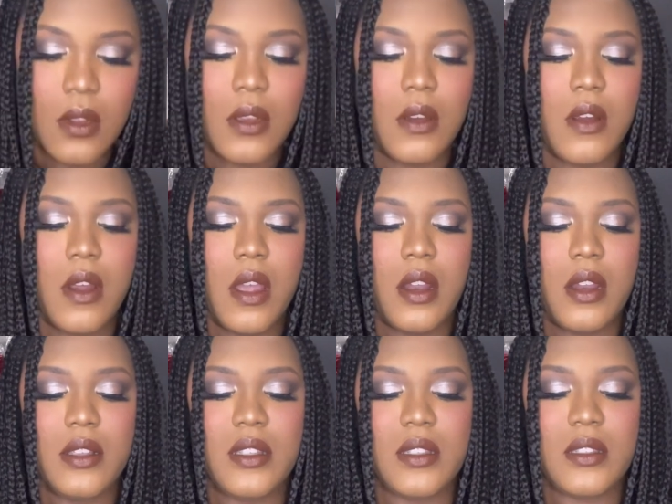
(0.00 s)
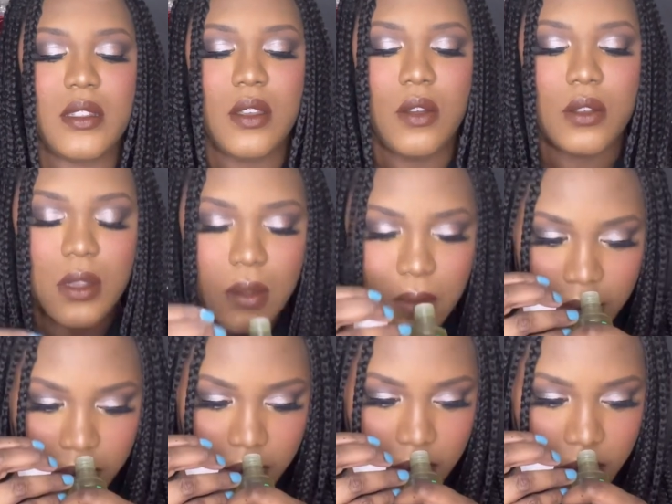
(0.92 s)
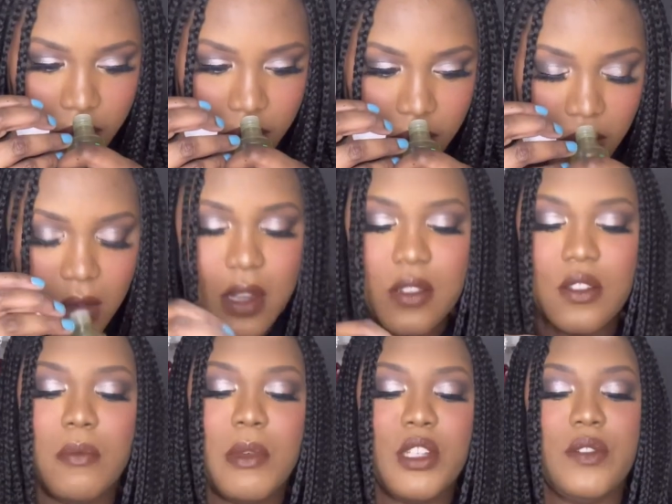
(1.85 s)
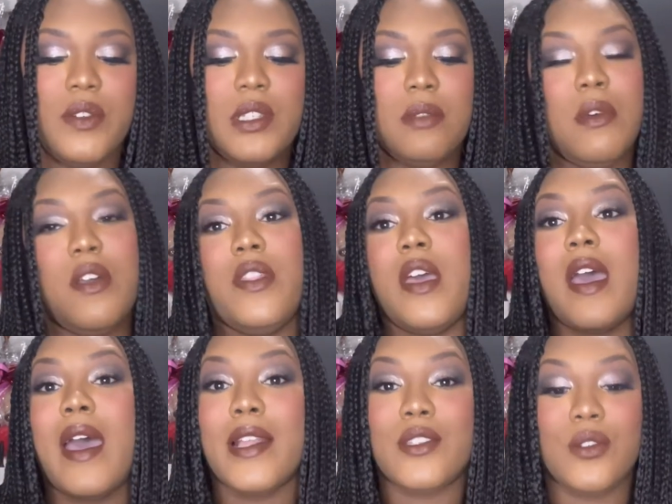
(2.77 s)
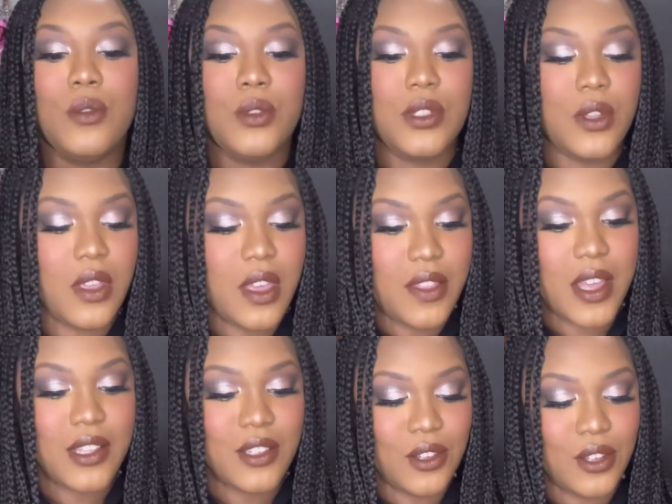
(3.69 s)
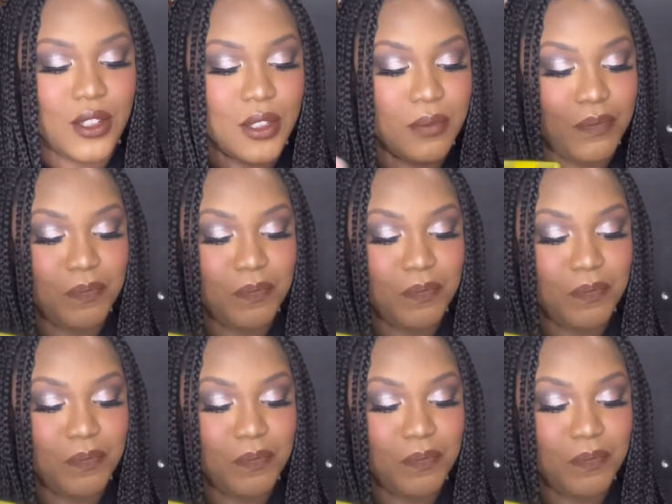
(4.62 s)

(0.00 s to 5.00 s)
uh, unless it's sealed there's not much of a smell there at all so yeah that's good